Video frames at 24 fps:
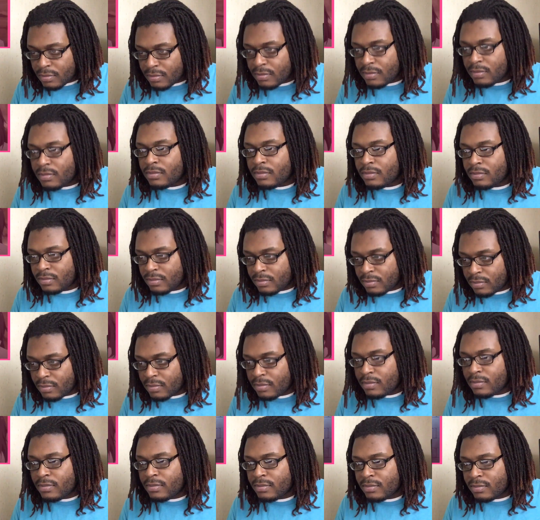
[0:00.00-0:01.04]

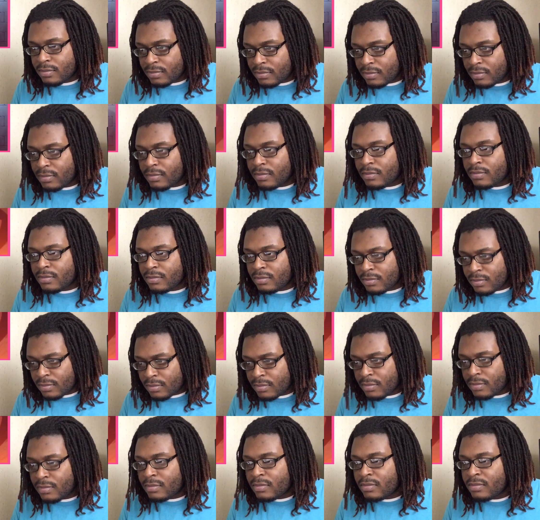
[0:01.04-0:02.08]

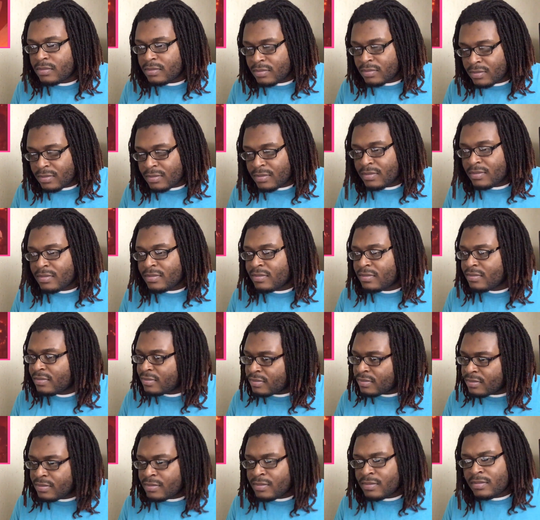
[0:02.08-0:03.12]

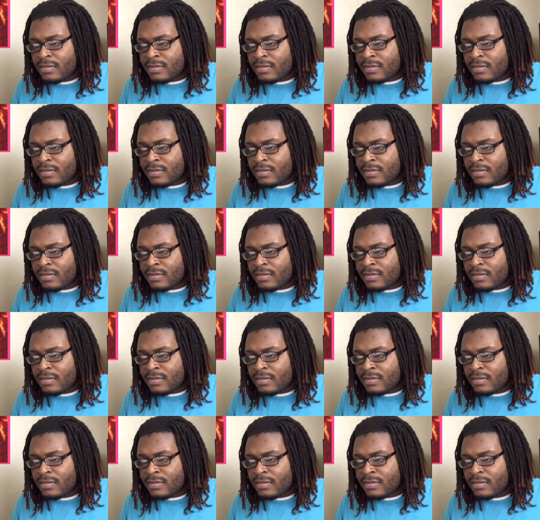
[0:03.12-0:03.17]
[no speech]